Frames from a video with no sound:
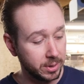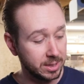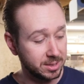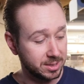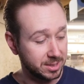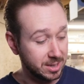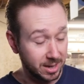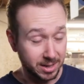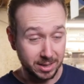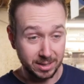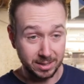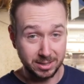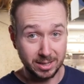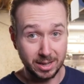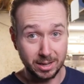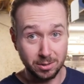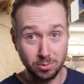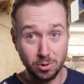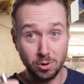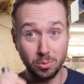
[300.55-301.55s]
get stuck on the
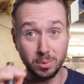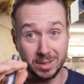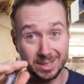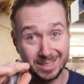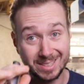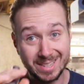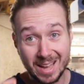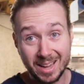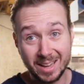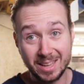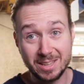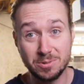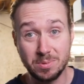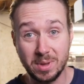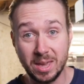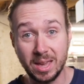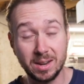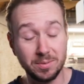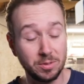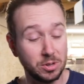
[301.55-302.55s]
side of the road with a socket you
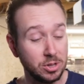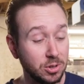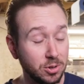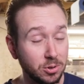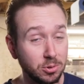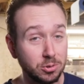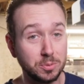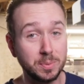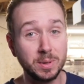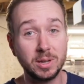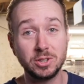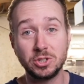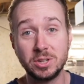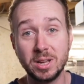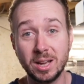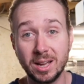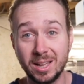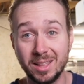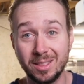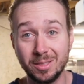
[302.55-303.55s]
can't even use because you
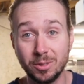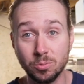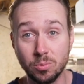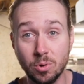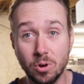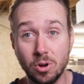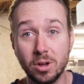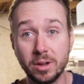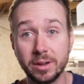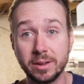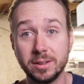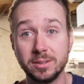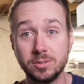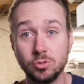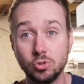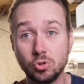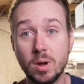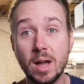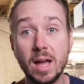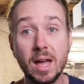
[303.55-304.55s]
got the wrong
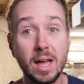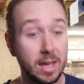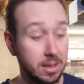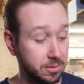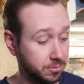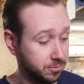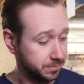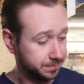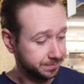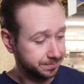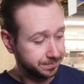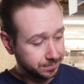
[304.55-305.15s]
drive.